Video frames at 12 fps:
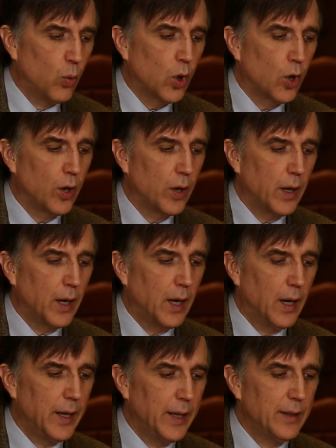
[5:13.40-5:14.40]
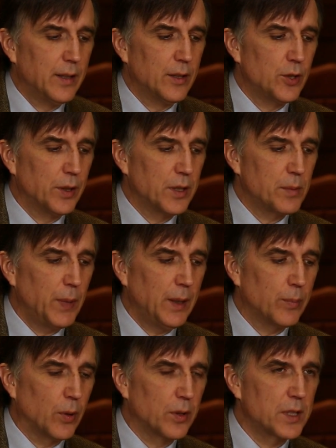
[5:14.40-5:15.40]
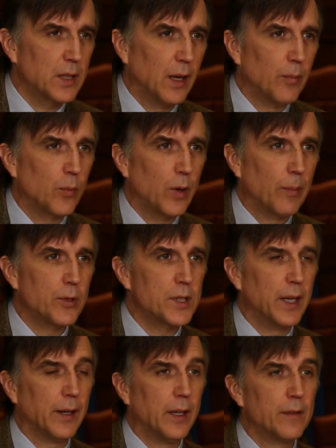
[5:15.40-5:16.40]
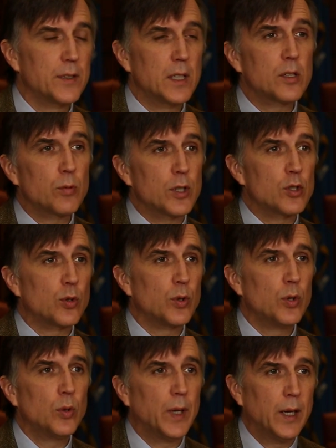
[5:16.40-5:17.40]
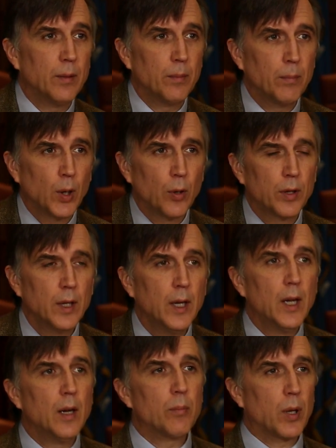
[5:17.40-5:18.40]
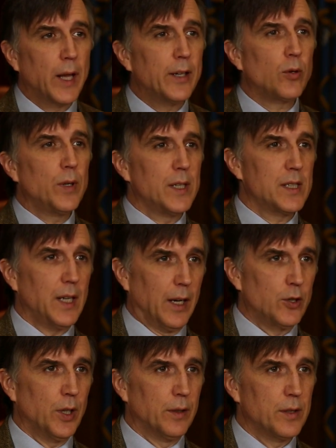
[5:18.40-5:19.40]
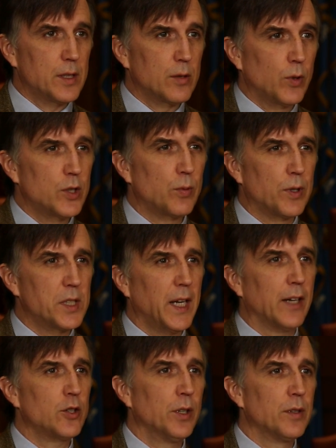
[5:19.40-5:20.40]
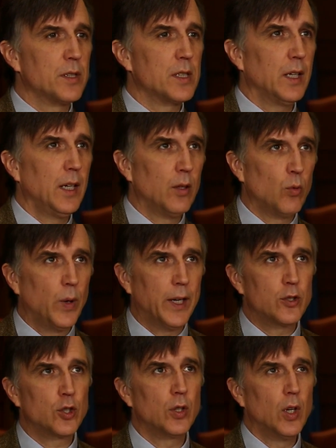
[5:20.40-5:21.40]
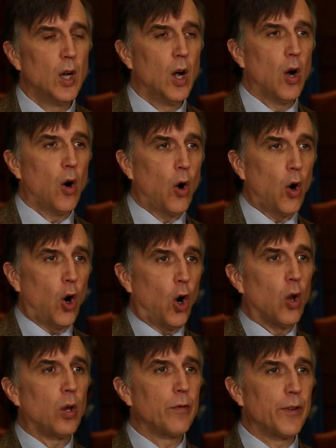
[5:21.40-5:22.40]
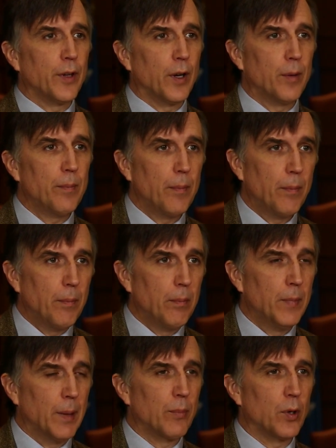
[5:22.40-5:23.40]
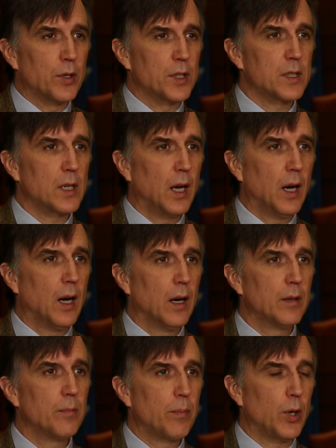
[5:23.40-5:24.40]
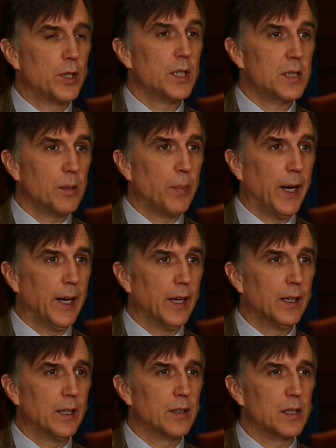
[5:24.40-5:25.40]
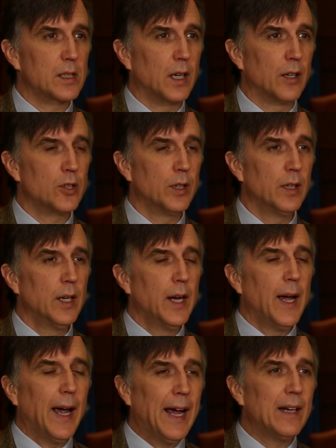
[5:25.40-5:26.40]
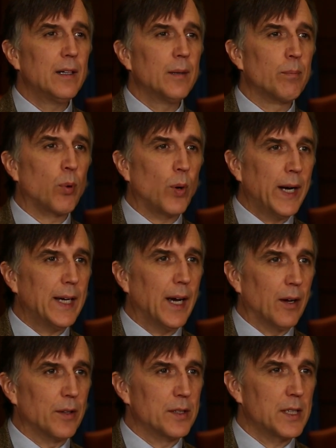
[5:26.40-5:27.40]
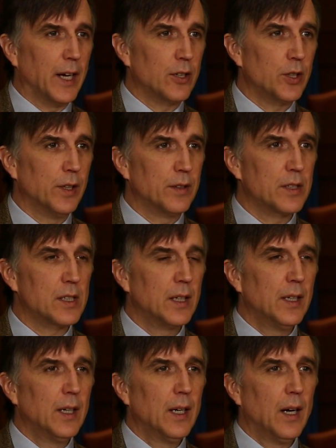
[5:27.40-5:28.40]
were Indigenous peoples' representatives. This was true in both plenary sessions, which were sessions in which all of the members participated in discussion, and in breakout sessions,